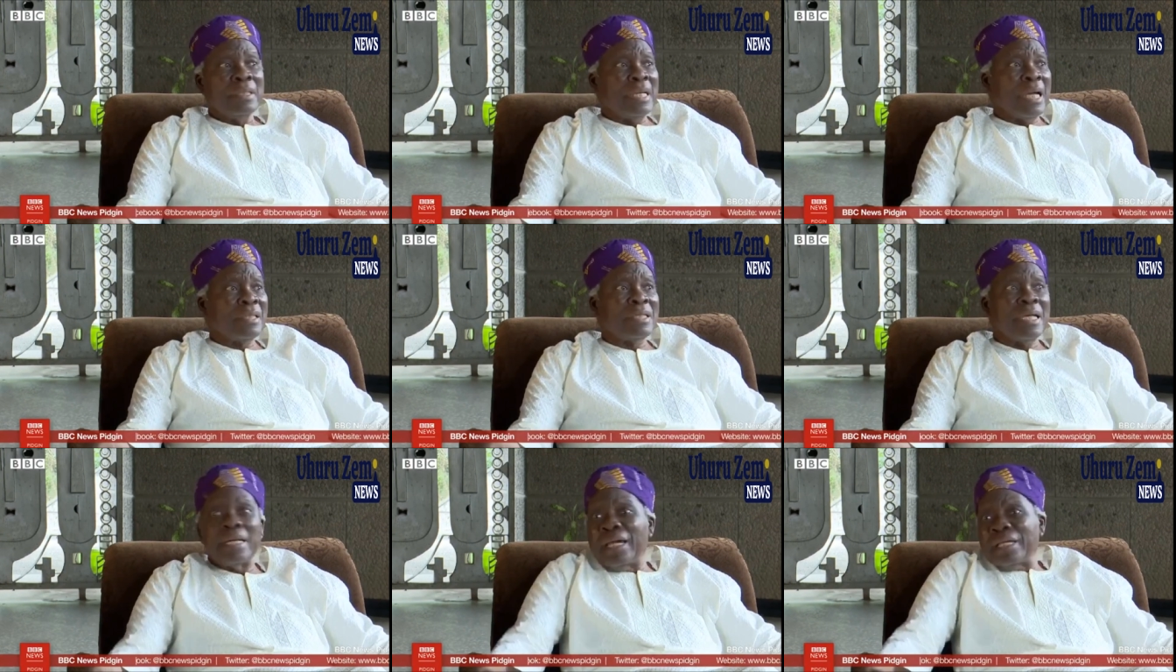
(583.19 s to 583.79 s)

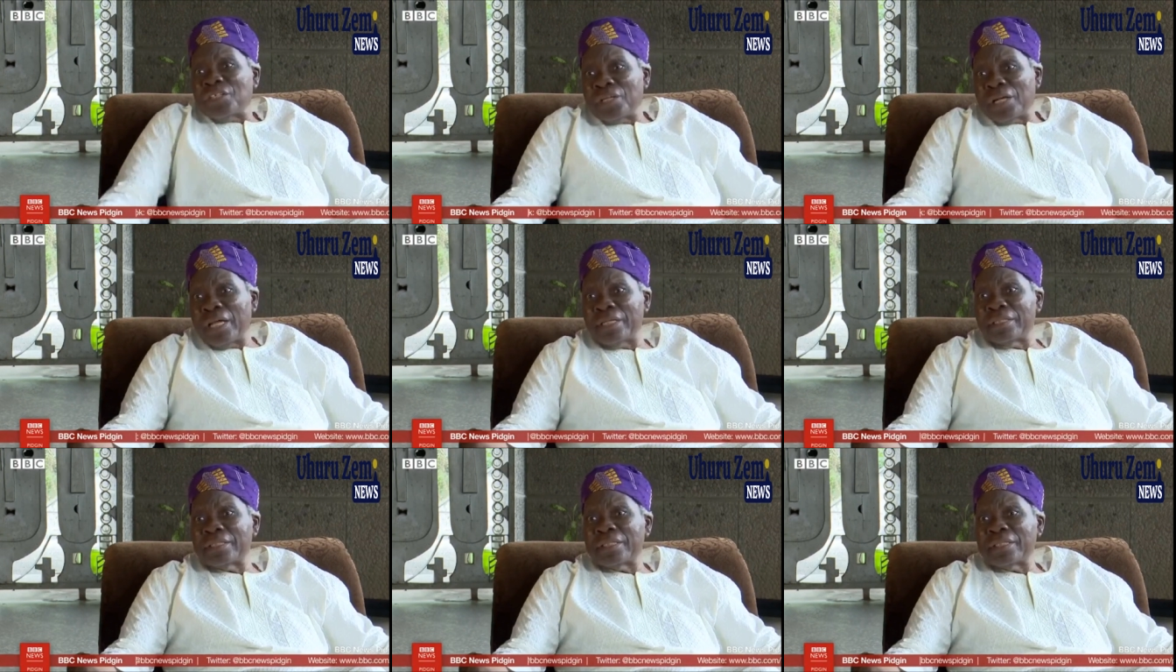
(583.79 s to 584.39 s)
That's a
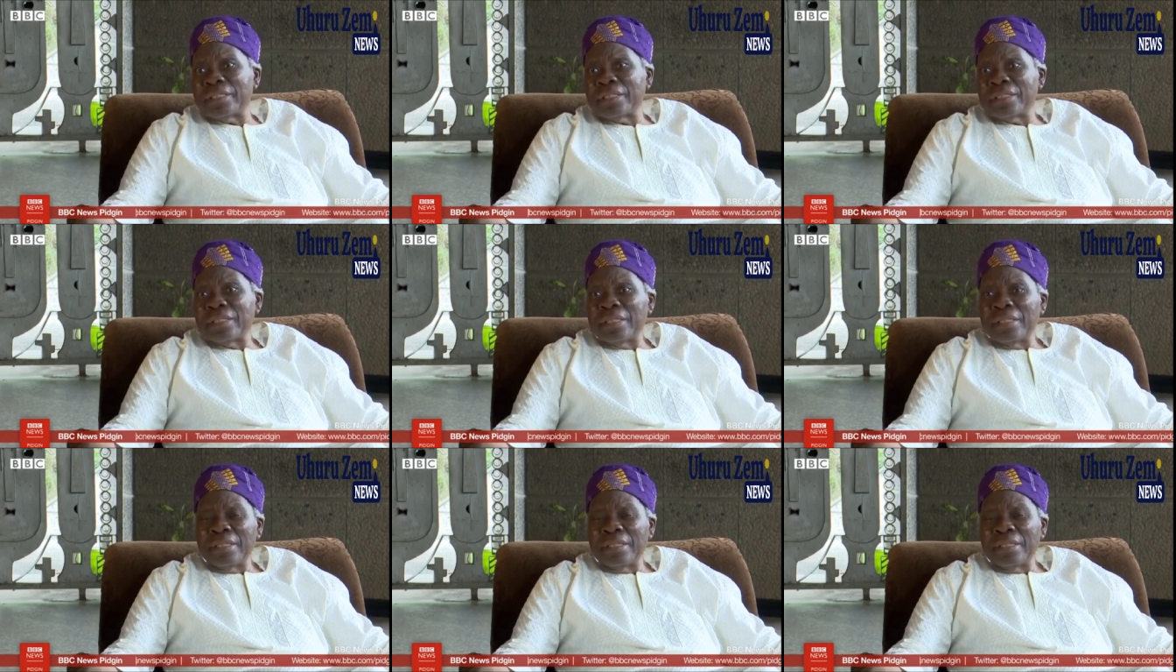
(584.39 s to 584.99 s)
nationality.
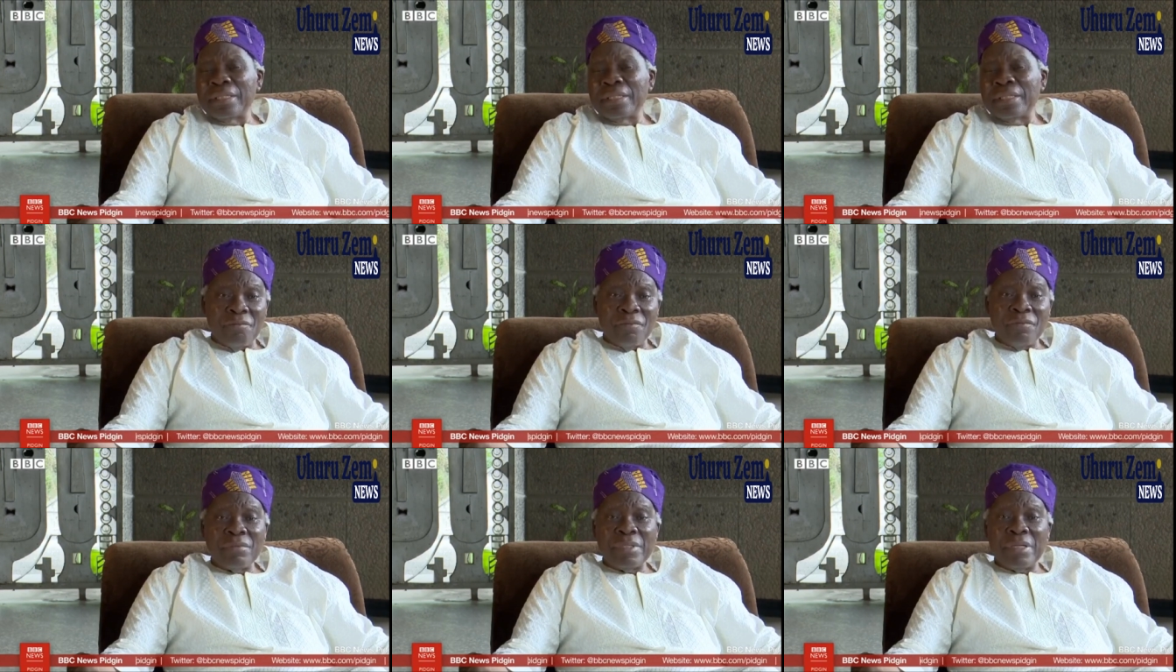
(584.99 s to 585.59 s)
They
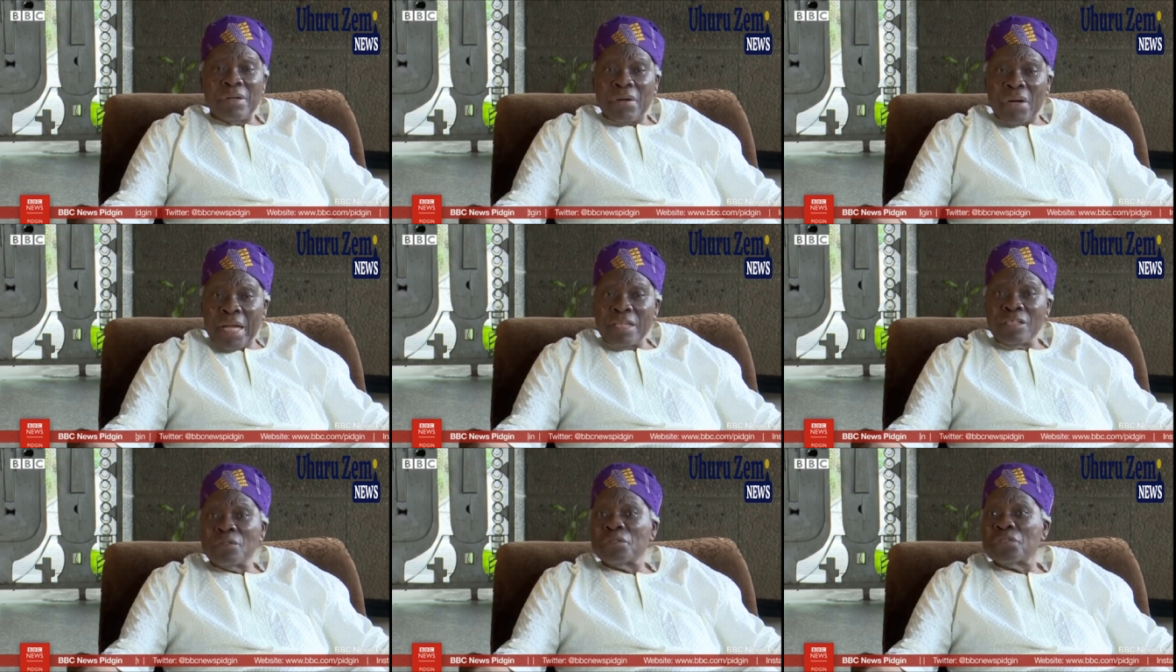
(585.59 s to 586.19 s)
have the
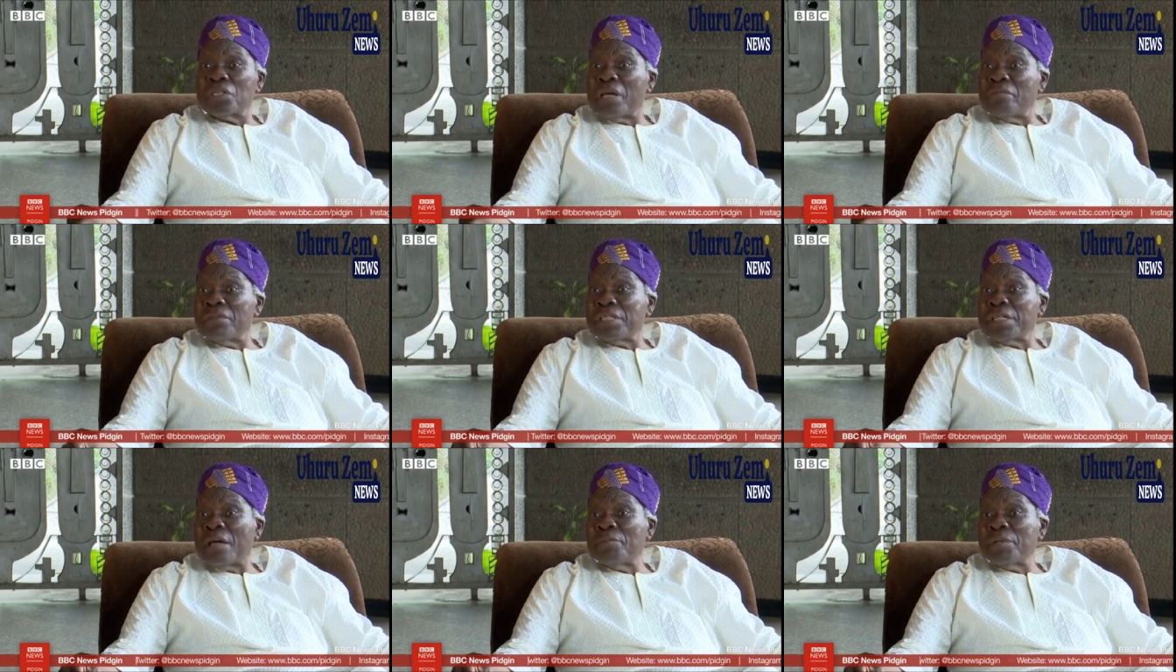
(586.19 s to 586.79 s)
right to
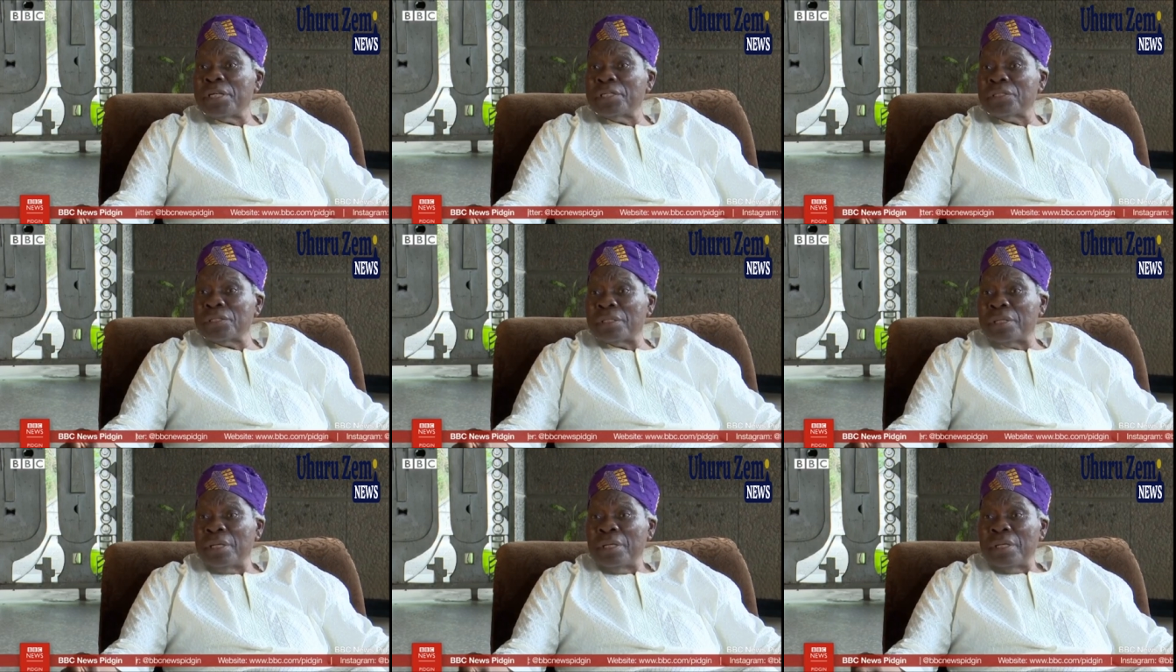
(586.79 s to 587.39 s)
self-determination.